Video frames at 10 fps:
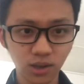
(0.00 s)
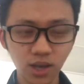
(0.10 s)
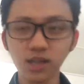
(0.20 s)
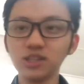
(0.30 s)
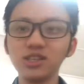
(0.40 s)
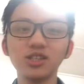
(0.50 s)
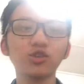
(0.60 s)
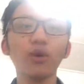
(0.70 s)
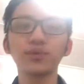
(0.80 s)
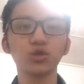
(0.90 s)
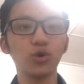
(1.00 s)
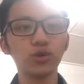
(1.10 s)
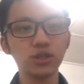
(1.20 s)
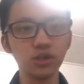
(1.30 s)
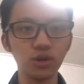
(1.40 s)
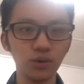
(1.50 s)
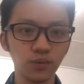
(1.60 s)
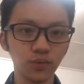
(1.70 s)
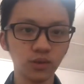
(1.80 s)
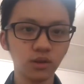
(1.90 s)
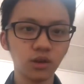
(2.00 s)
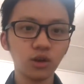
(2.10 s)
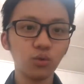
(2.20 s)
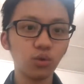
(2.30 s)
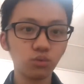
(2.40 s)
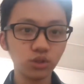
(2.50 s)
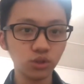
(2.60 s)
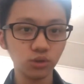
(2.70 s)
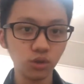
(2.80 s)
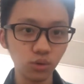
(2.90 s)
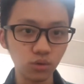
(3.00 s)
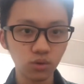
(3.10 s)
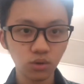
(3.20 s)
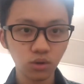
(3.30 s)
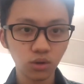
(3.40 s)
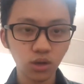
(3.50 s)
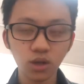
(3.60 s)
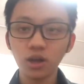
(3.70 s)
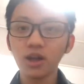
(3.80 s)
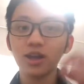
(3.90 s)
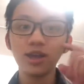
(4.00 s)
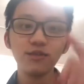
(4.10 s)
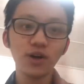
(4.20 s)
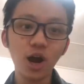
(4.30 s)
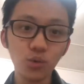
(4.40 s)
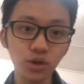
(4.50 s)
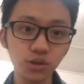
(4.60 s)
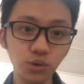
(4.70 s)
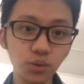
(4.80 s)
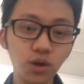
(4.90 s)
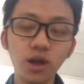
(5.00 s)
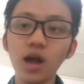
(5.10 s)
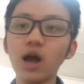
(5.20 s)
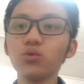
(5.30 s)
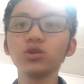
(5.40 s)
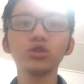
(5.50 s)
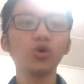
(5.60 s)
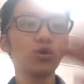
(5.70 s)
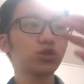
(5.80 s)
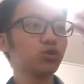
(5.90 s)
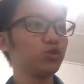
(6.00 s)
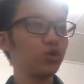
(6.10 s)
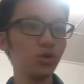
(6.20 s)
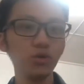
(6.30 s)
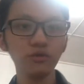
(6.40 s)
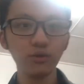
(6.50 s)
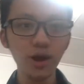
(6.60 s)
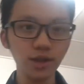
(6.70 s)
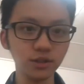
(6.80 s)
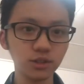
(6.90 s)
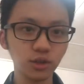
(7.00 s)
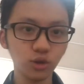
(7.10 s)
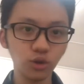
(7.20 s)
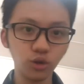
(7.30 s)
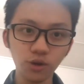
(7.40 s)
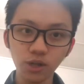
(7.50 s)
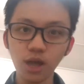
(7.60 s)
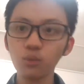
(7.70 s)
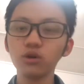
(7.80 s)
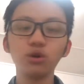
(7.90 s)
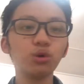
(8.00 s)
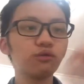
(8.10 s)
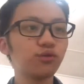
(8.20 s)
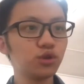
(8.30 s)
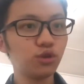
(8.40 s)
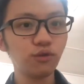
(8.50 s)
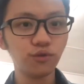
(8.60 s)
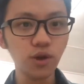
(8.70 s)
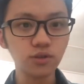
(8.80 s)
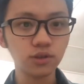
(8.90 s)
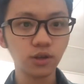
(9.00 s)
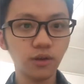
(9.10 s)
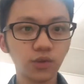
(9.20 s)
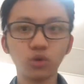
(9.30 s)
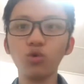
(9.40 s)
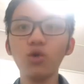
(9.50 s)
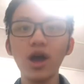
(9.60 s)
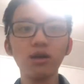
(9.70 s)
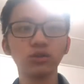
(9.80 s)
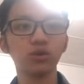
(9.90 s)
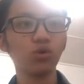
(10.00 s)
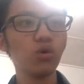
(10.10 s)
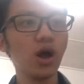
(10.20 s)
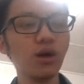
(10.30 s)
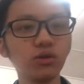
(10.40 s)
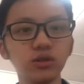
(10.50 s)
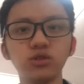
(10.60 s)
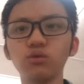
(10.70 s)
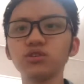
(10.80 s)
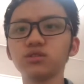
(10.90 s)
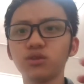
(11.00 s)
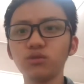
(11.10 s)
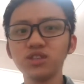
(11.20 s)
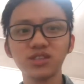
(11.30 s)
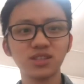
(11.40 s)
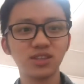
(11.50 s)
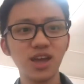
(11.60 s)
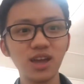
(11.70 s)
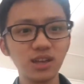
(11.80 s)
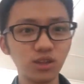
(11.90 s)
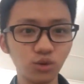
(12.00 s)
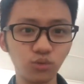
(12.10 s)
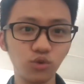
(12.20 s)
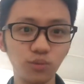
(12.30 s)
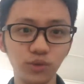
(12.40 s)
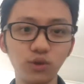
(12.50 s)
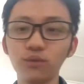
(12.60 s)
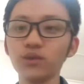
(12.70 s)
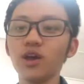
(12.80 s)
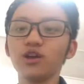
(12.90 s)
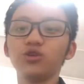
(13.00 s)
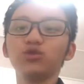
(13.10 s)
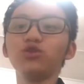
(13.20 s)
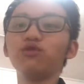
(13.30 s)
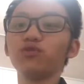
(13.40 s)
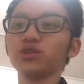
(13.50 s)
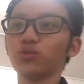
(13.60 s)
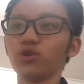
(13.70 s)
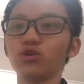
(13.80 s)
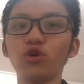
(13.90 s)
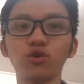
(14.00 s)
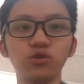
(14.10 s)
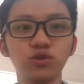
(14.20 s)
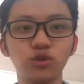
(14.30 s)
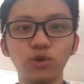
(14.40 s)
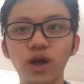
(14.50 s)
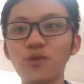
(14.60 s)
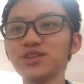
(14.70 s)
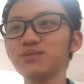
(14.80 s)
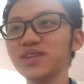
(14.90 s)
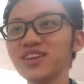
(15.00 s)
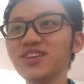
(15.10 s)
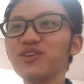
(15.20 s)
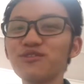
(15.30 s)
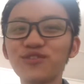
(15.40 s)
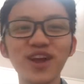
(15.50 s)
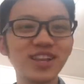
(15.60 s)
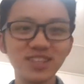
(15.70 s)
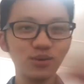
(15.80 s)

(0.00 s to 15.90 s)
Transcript: and she stops talking to you. What would you do? If I were you, I will talk to new friends. All right, I will look for new friends. Go out, go out. Don't just stay in your room. Your new friends will not knock on your door. I want to be a new friend.